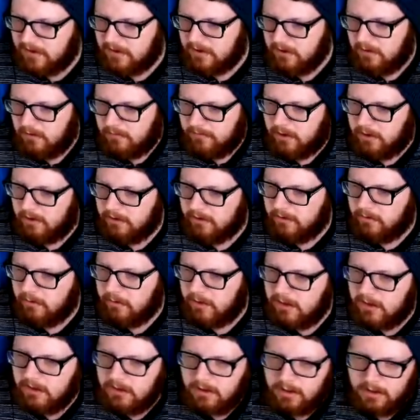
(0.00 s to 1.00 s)
he can go for
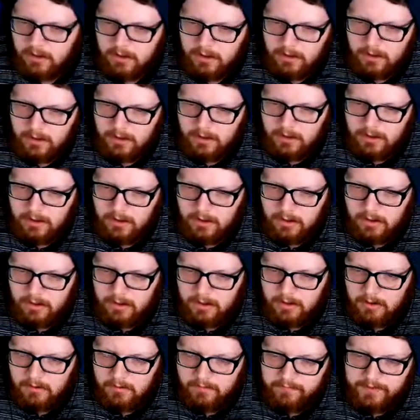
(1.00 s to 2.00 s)
Earthquake.
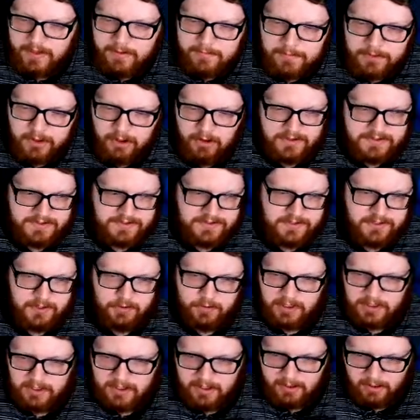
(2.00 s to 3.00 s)
Flamethrower is a
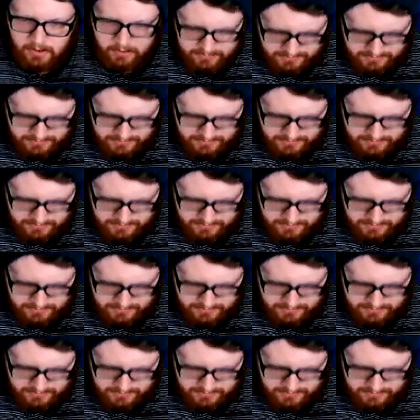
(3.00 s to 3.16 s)
2-hit kill,